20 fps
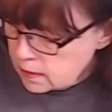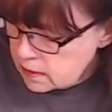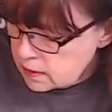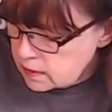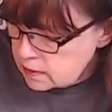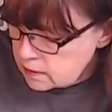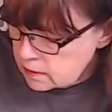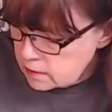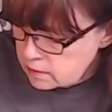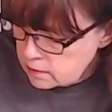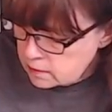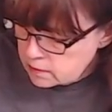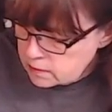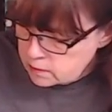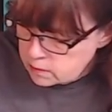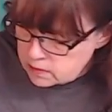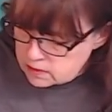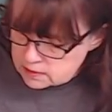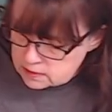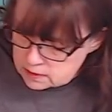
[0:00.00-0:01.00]
it
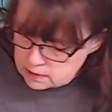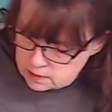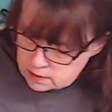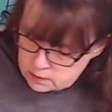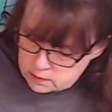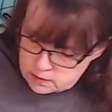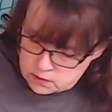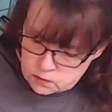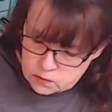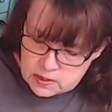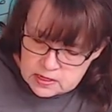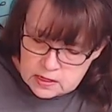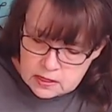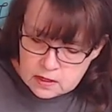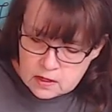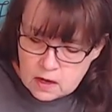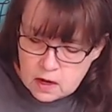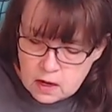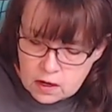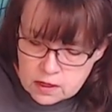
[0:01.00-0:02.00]
was it, it was reading
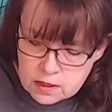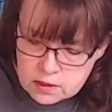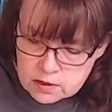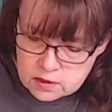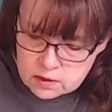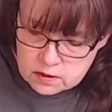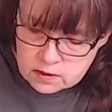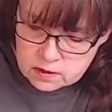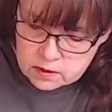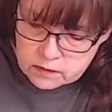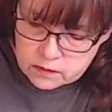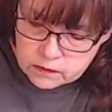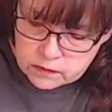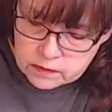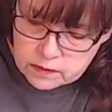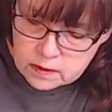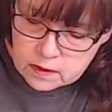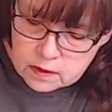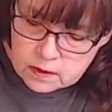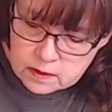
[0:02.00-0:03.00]
the hearts. It's reading
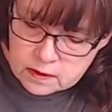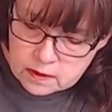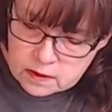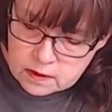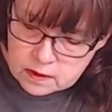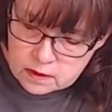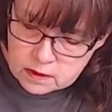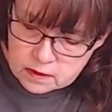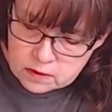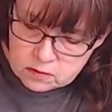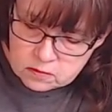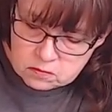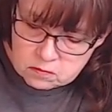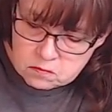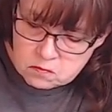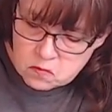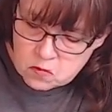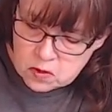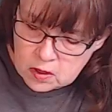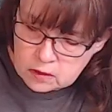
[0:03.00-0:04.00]
the hearts. Oh.
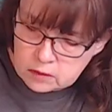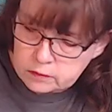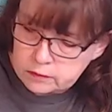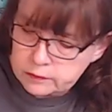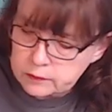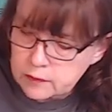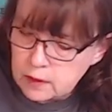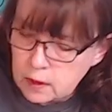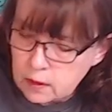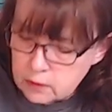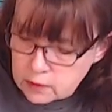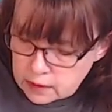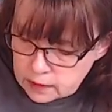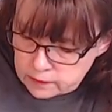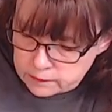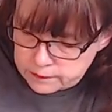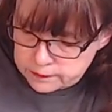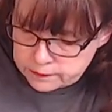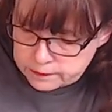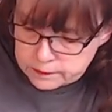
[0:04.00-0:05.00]
can't have those. Okay.
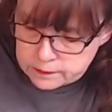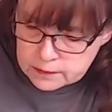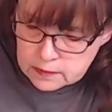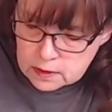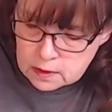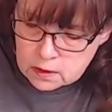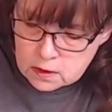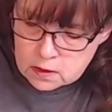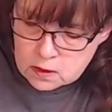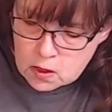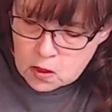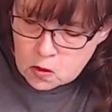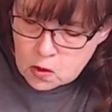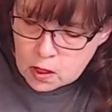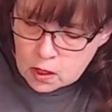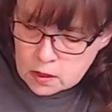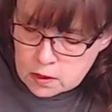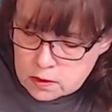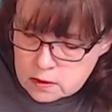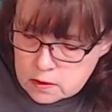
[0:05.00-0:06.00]
Just like no
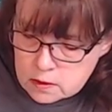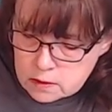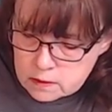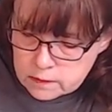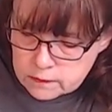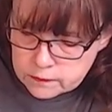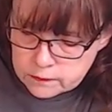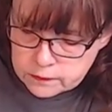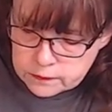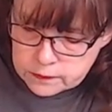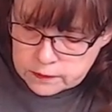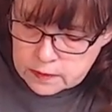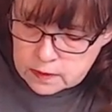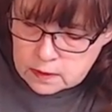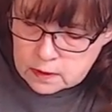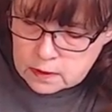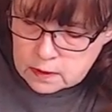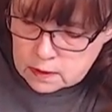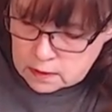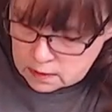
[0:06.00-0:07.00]
hearts. Little arrows
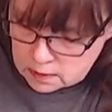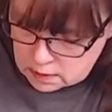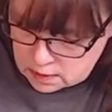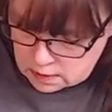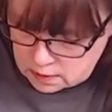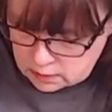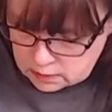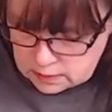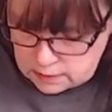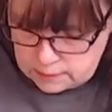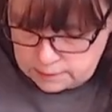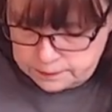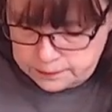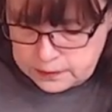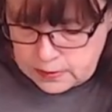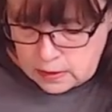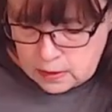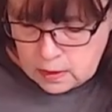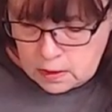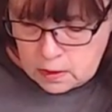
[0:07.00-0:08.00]
Okay.
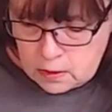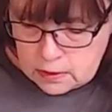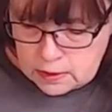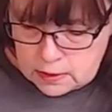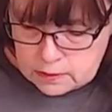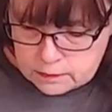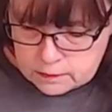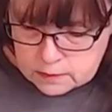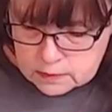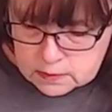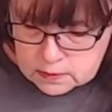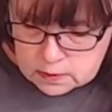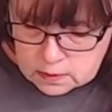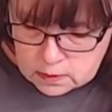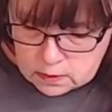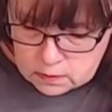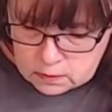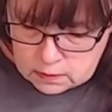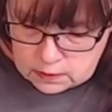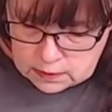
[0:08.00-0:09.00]
Okay.
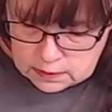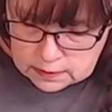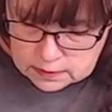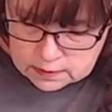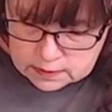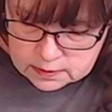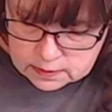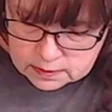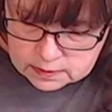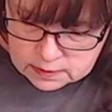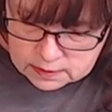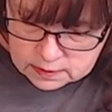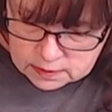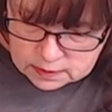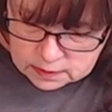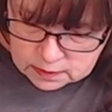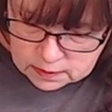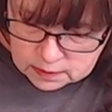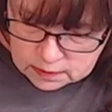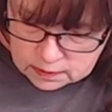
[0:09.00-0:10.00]
So let's
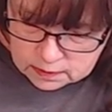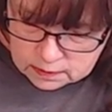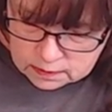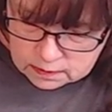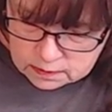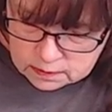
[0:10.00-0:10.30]
see.